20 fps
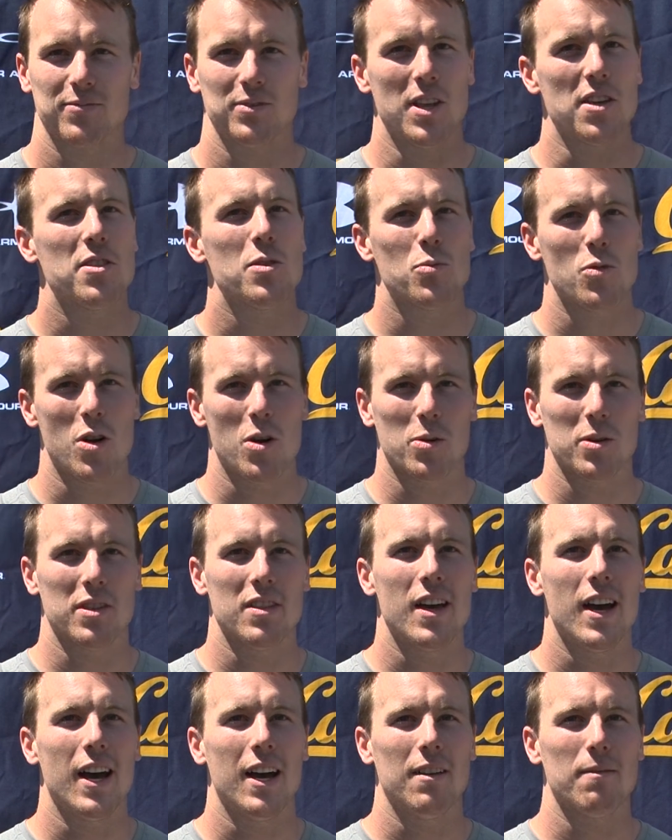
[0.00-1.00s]
Nothing wrong with
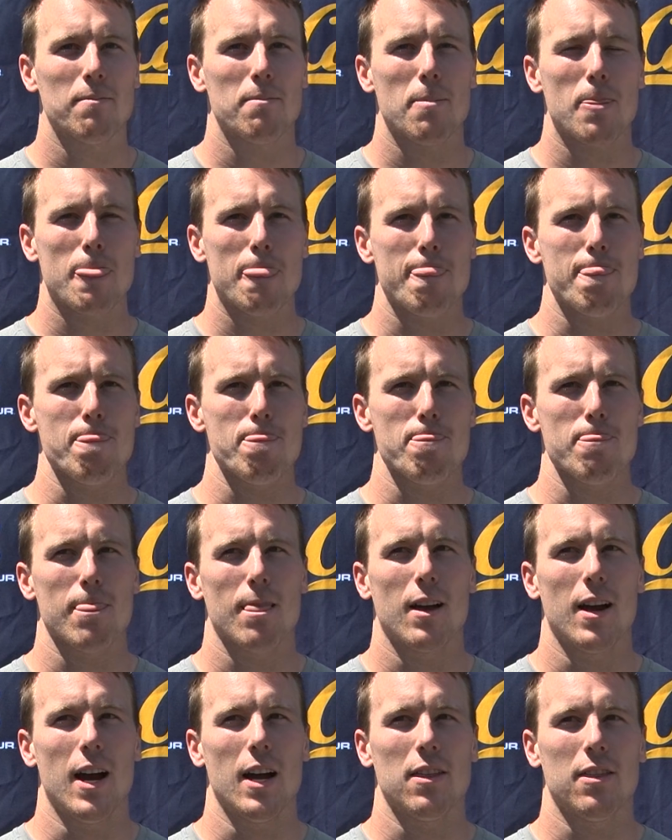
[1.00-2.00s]
that.
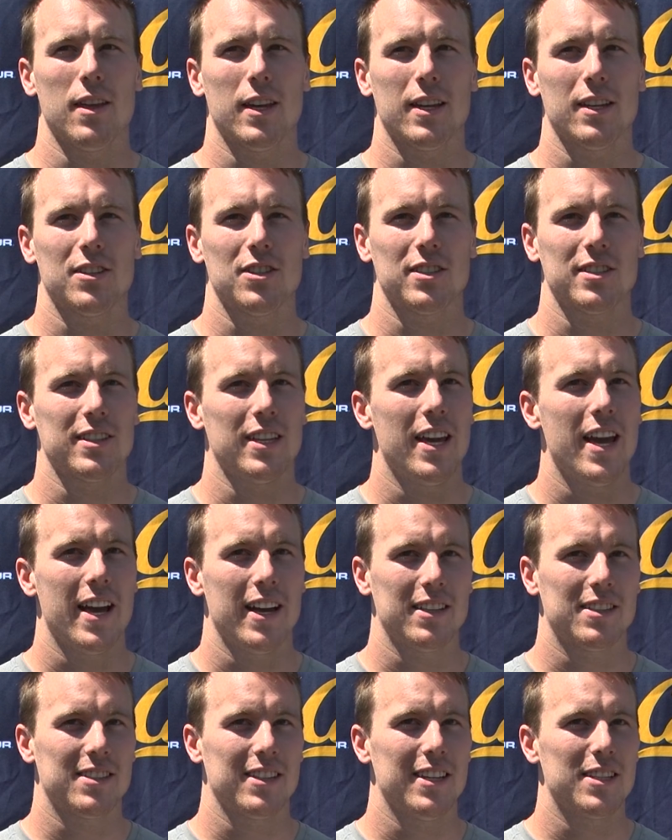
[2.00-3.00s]
I think it just,
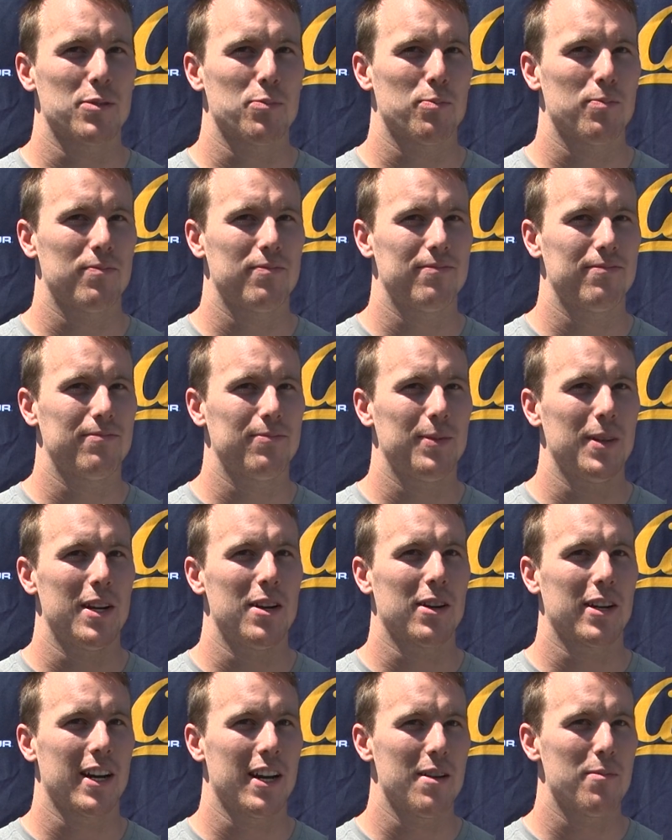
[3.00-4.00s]
yeah, it's you
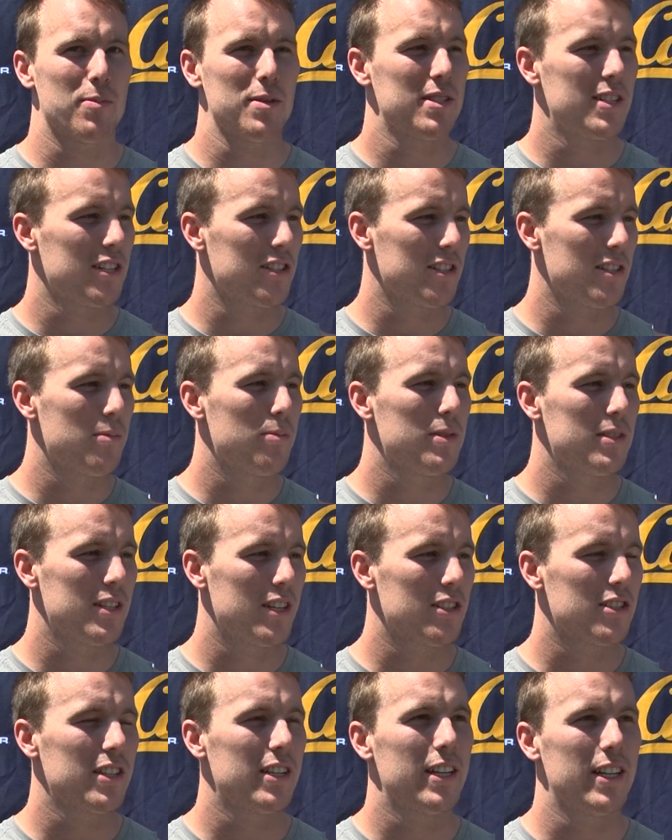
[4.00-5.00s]
know, kind of position to
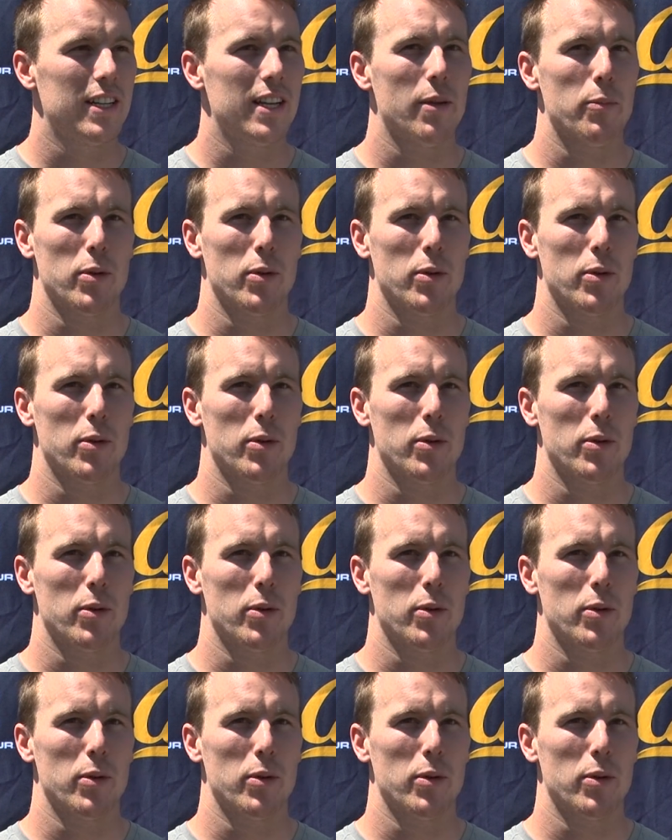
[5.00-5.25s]
position.